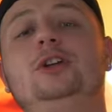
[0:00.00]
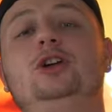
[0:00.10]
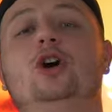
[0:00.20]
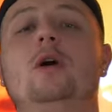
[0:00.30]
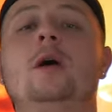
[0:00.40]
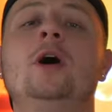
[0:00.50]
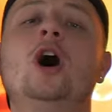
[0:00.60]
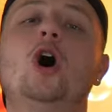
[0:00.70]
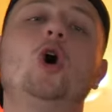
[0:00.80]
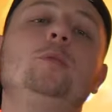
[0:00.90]
video up.
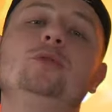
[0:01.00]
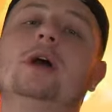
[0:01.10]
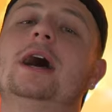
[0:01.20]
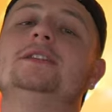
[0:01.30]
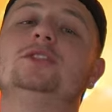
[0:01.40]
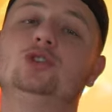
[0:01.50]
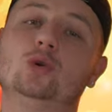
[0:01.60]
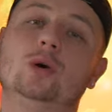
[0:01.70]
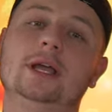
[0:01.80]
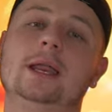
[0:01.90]
I hope you guys
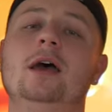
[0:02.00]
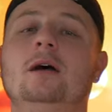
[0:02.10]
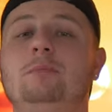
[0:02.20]
enjoyed it.